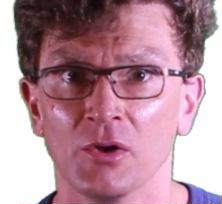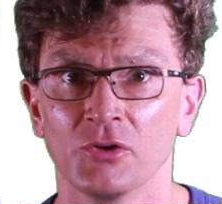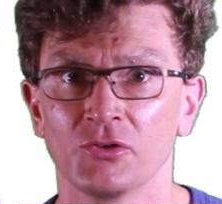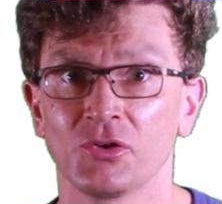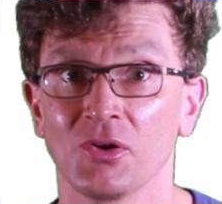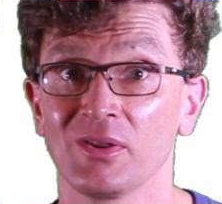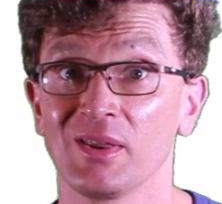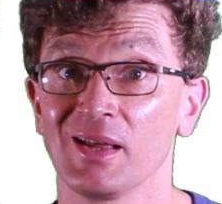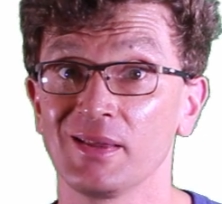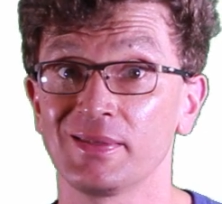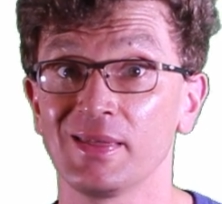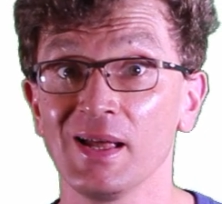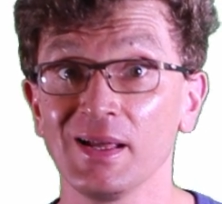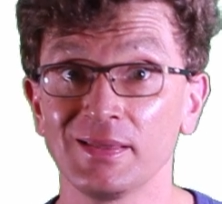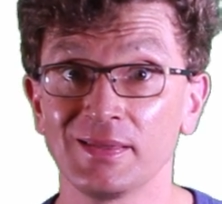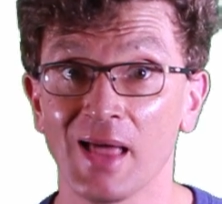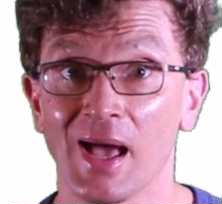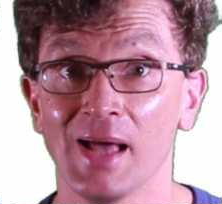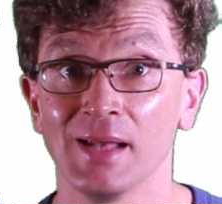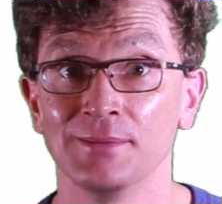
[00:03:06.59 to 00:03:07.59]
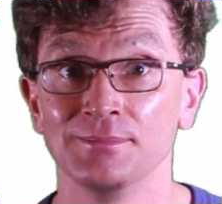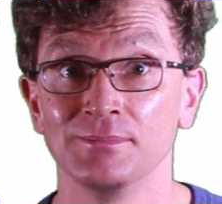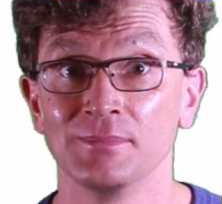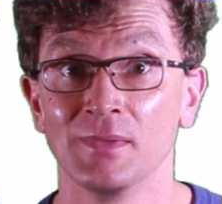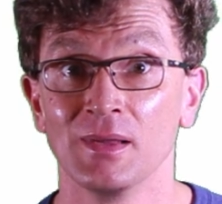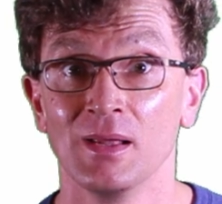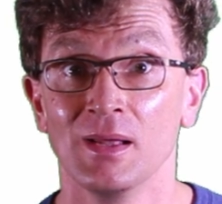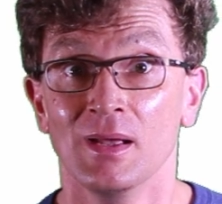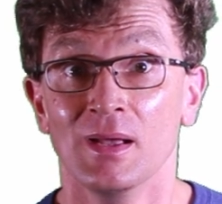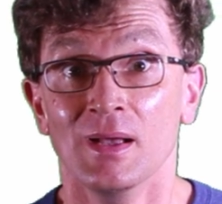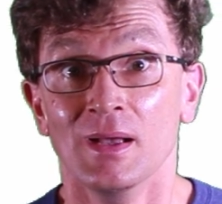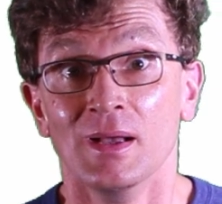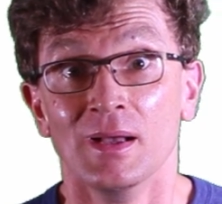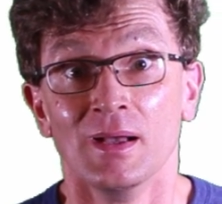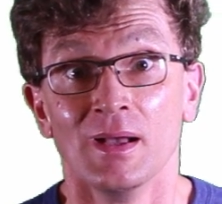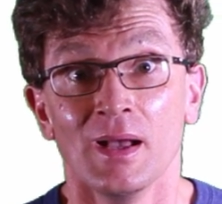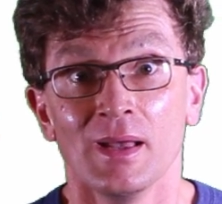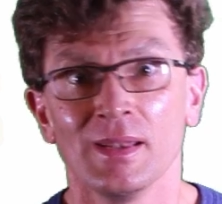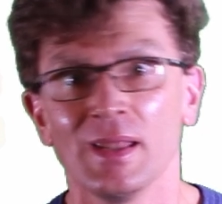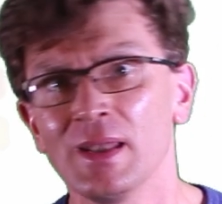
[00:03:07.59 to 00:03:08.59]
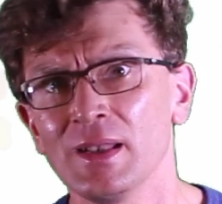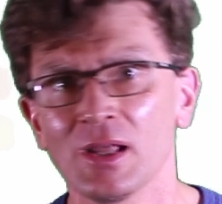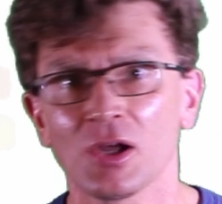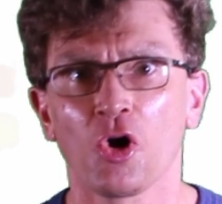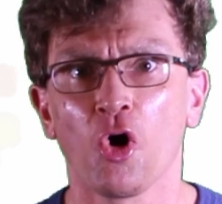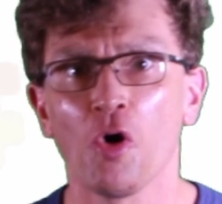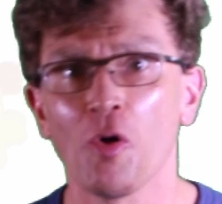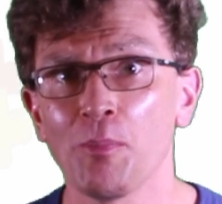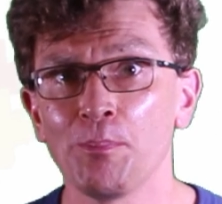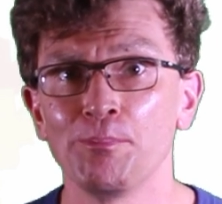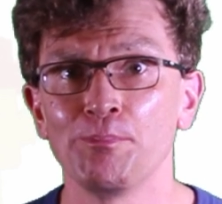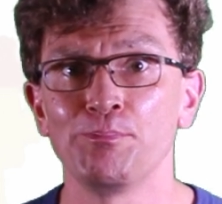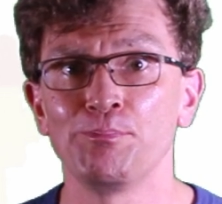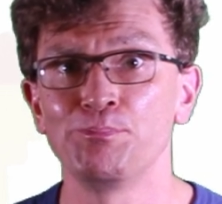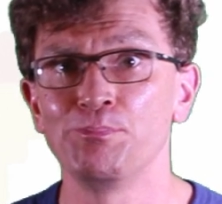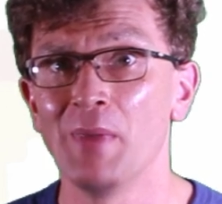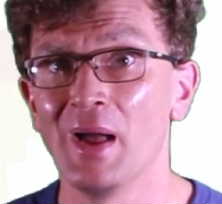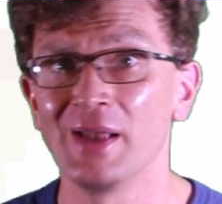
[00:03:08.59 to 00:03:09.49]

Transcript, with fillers: So they think that. And then they go